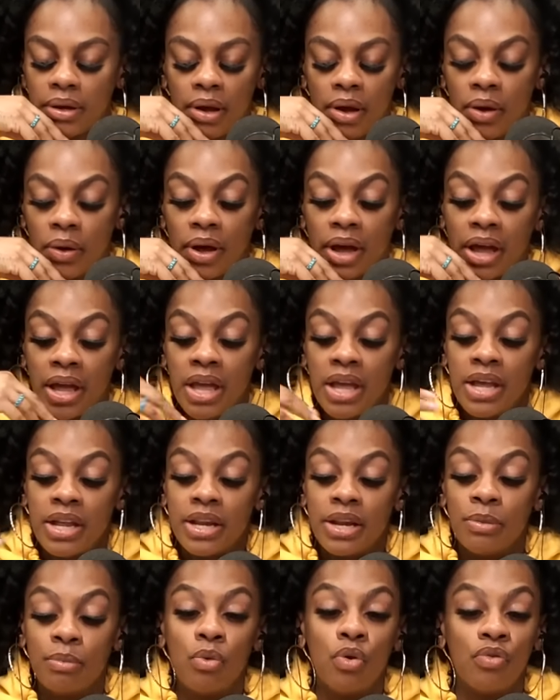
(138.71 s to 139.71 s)
Okay,
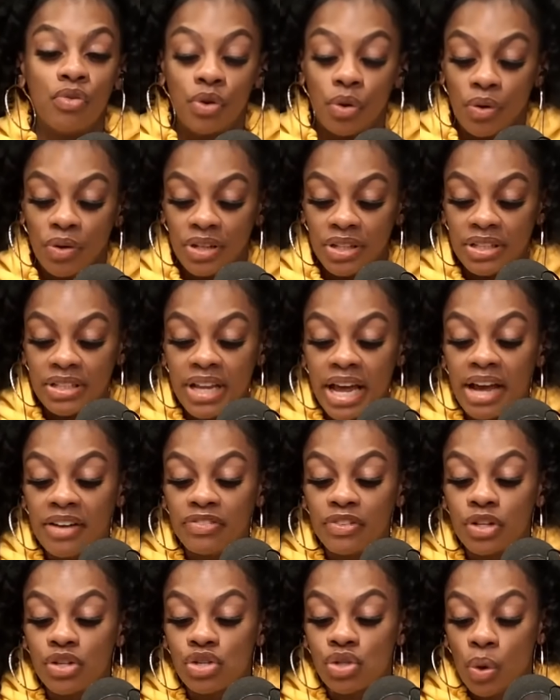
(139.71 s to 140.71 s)
moving on.
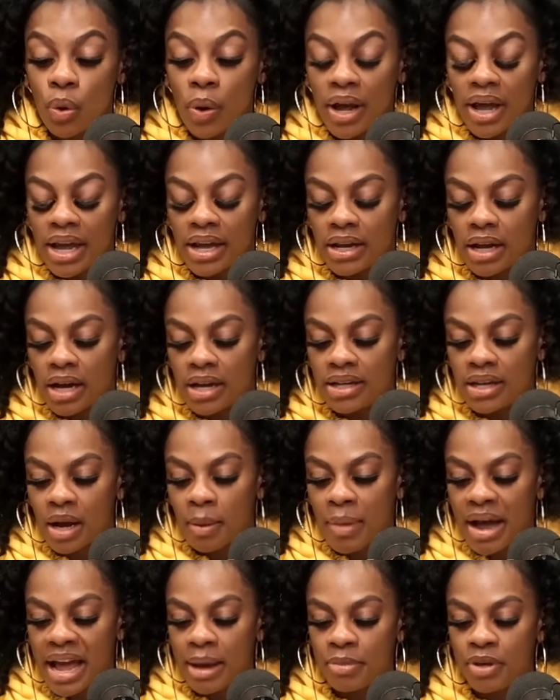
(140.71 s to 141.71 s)
Daphne Joy and uh, Young
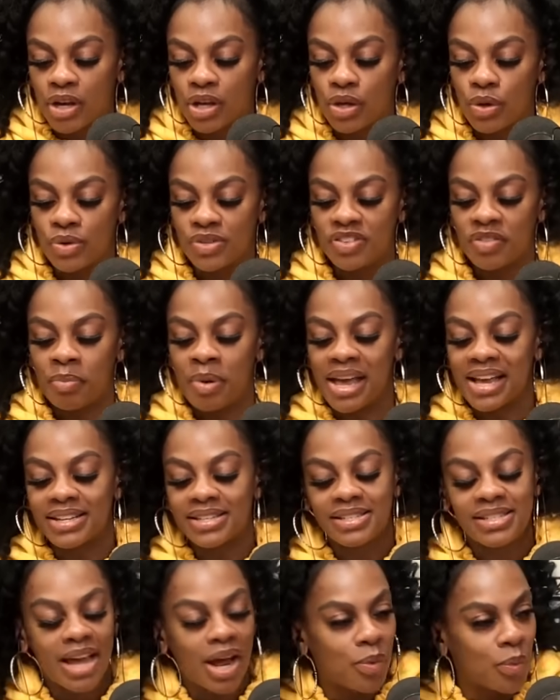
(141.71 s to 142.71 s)
Miami accused of being
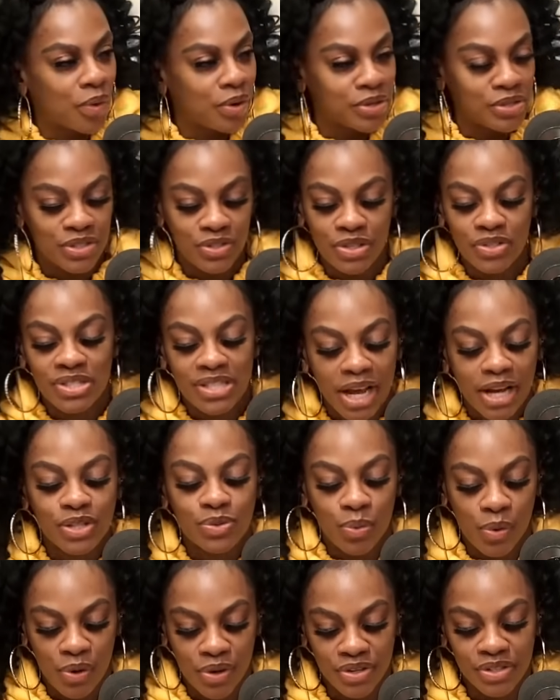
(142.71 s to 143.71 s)
sex workers, sex
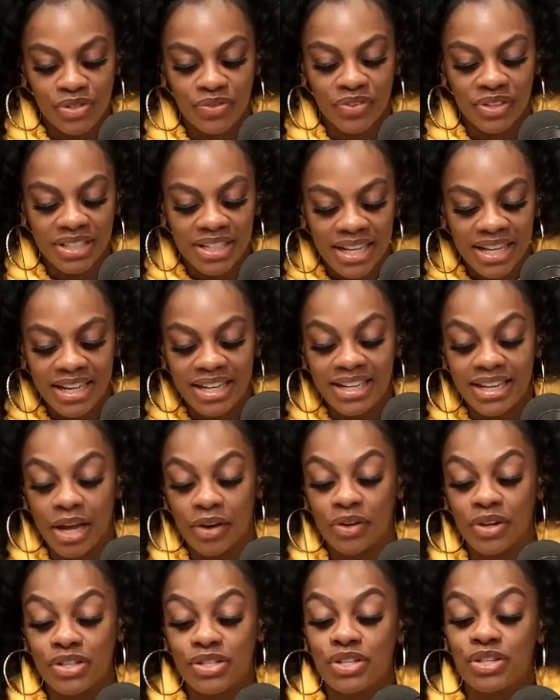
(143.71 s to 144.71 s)
workers for Diddy.
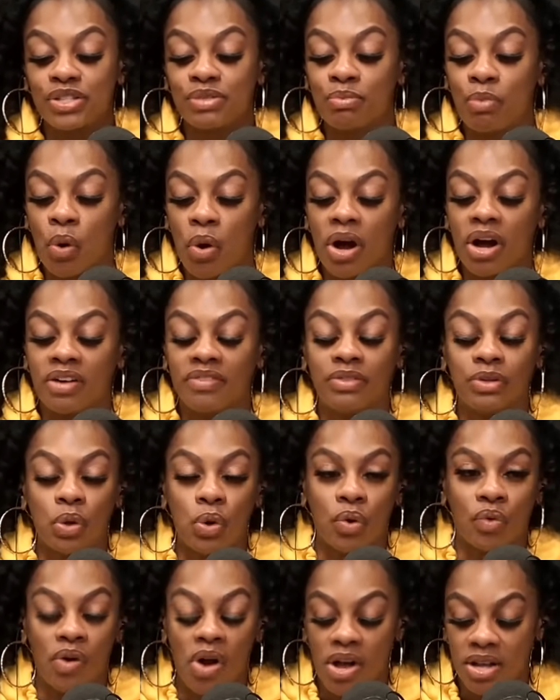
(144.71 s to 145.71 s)
Now, this is more of
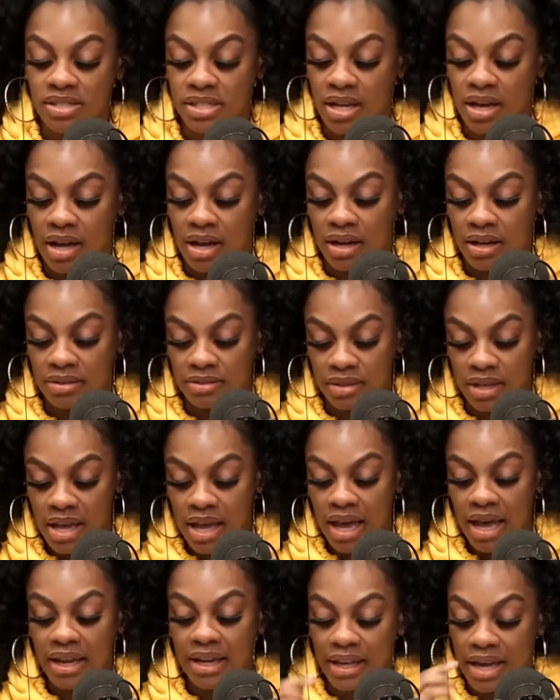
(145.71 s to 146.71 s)
Lil Rod's uh,
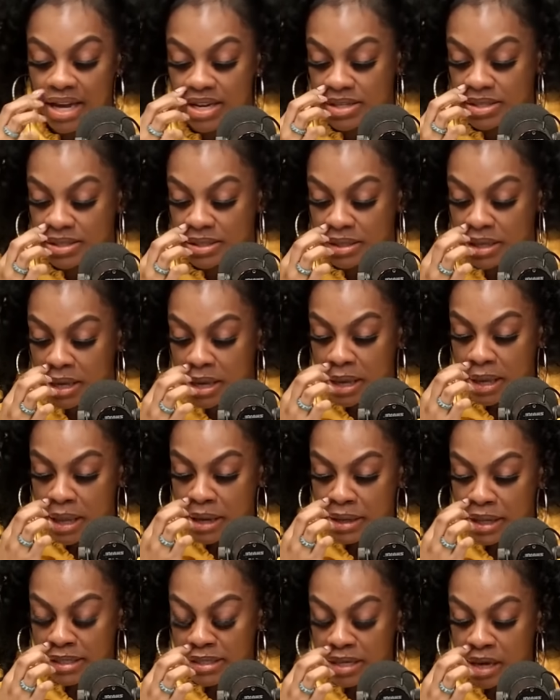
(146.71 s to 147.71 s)
allegations
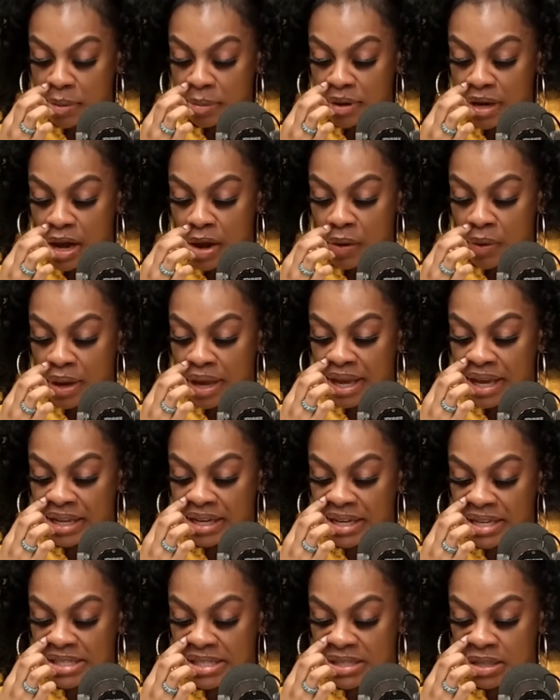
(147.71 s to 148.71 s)
that's coming out.
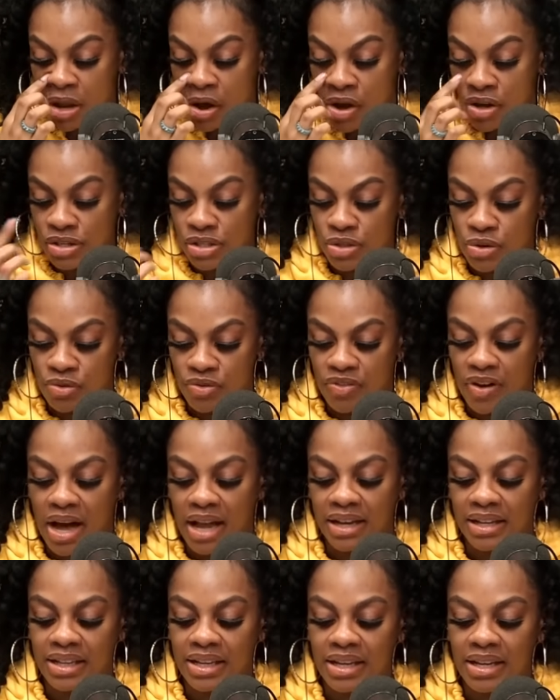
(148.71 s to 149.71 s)
In his lawsuit
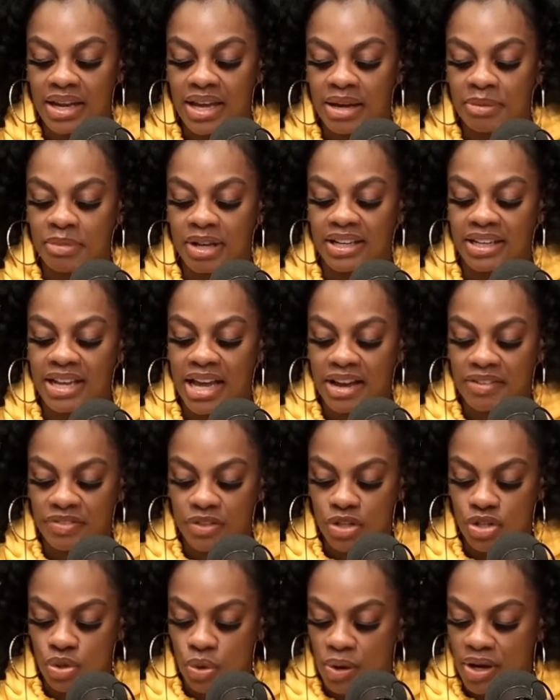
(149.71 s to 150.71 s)
filing, he claimed that
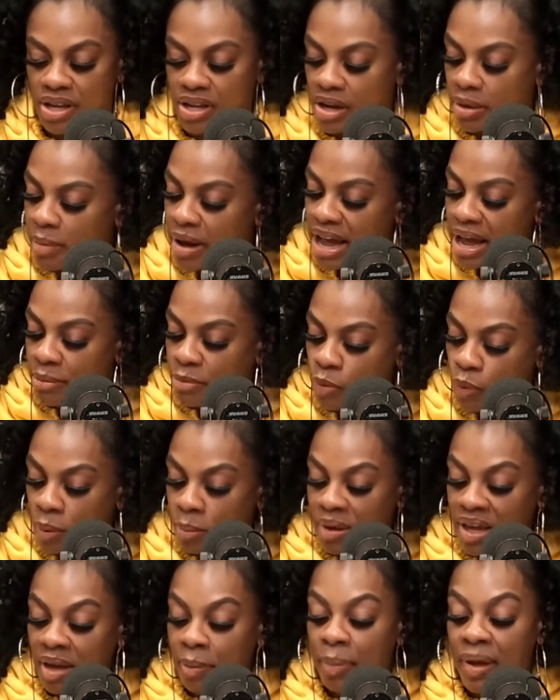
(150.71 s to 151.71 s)
Daphne Joy and Young Miami were
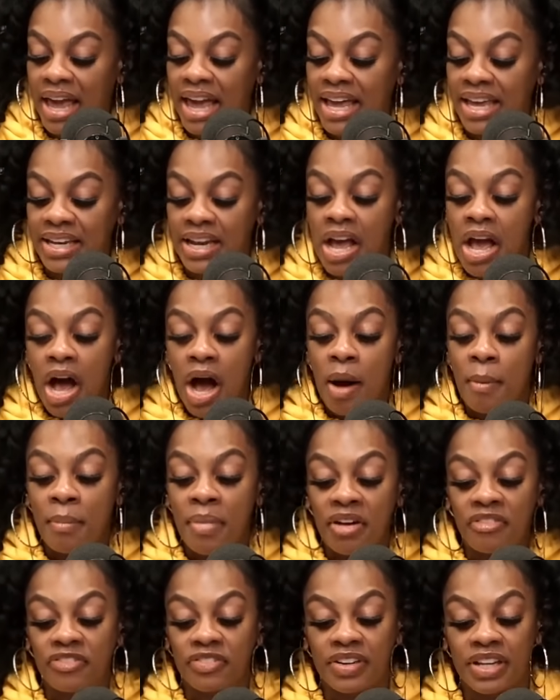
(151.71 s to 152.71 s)
being paid a
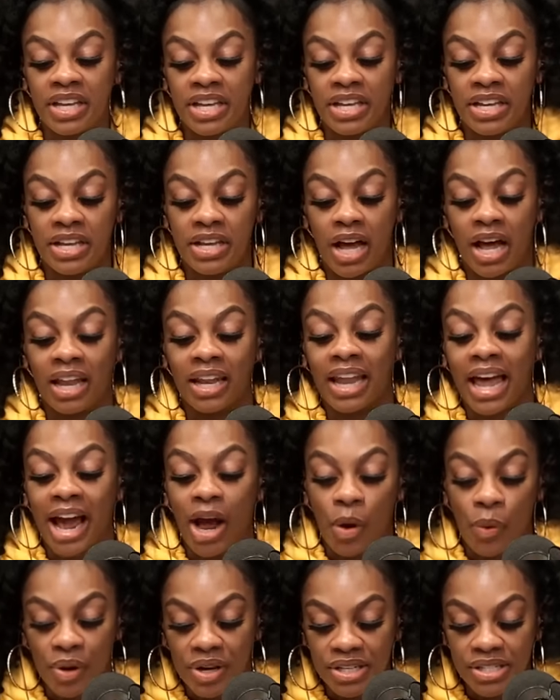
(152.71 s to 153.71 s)
monthly
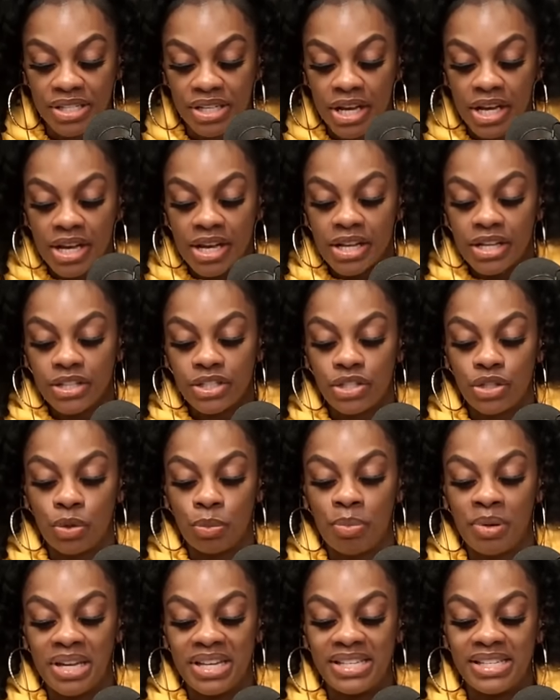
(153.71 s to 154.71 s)
allowance to
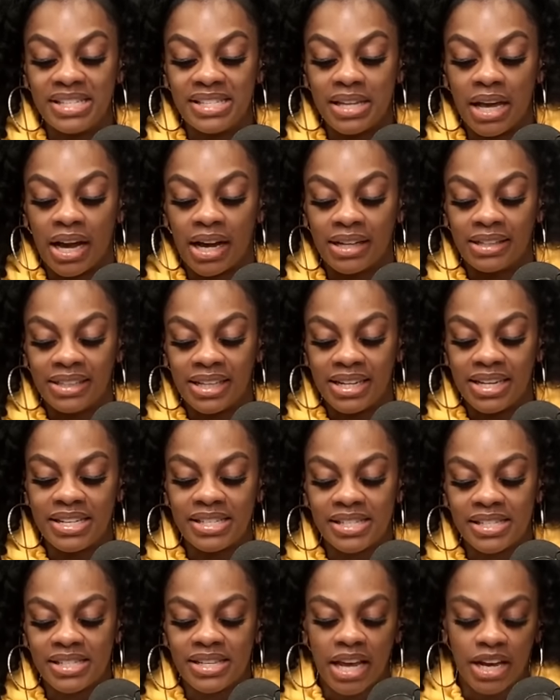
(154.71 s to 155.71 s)
be uh, Diddy's
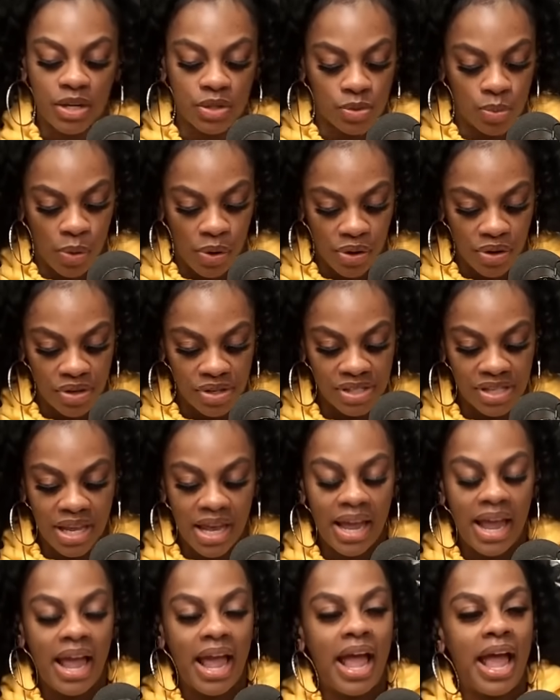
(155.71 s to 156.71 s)
sex workers.
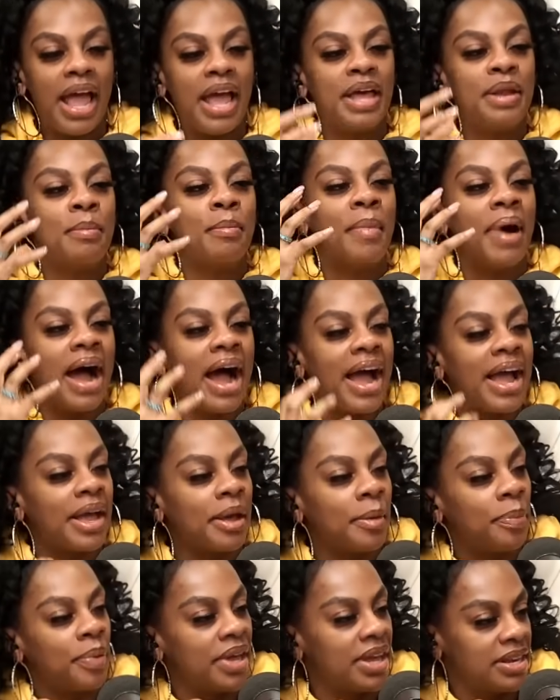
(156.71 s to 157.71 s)
In my
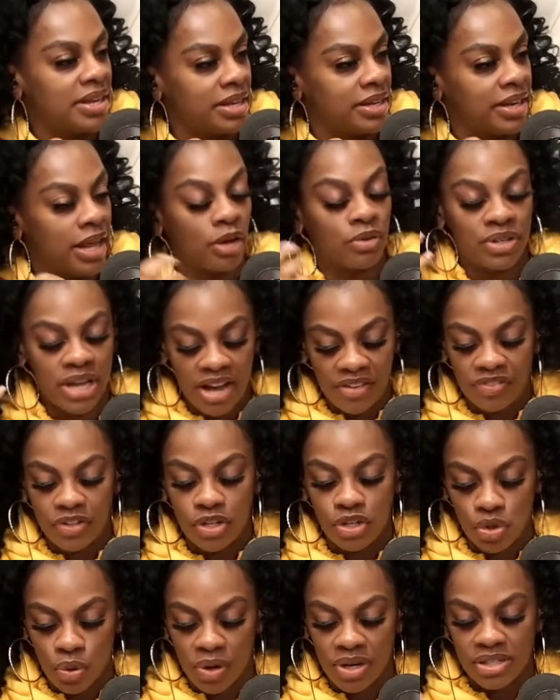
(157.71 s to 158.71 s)
opinion, now Daphne
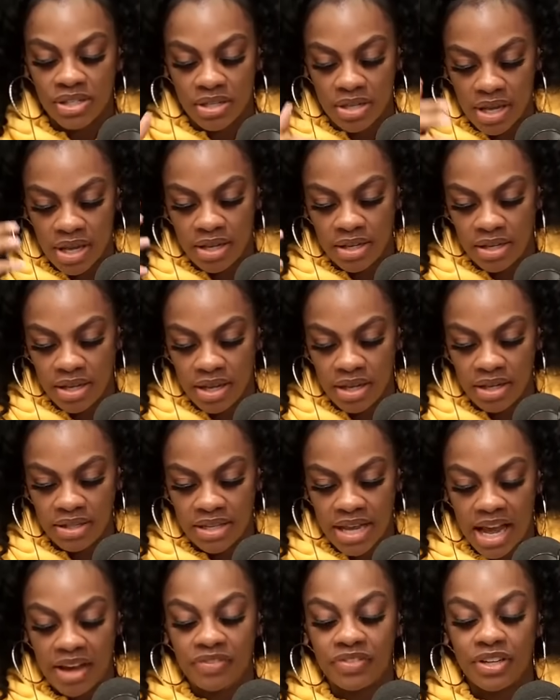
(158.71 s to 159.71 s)
Joy is uh,
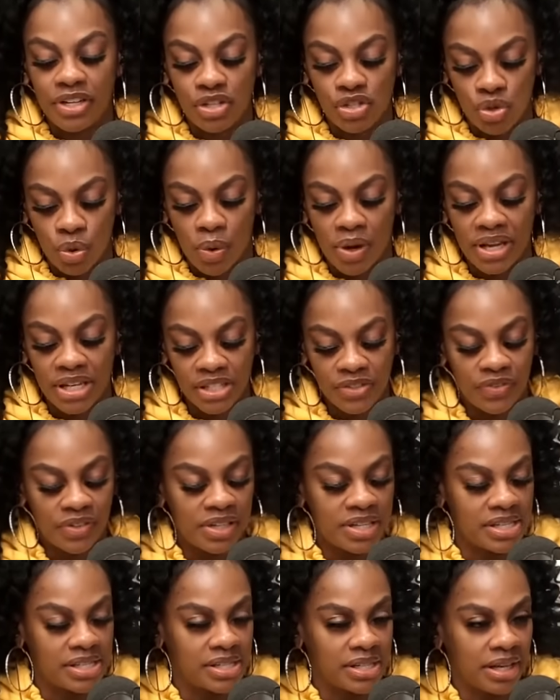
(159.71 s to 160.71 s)
Daphne Joy is
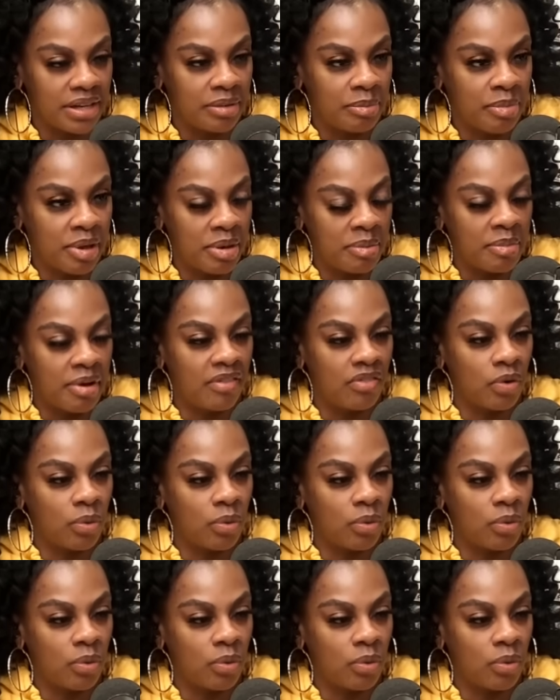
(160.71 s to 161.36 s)
fifty Cent baby mama,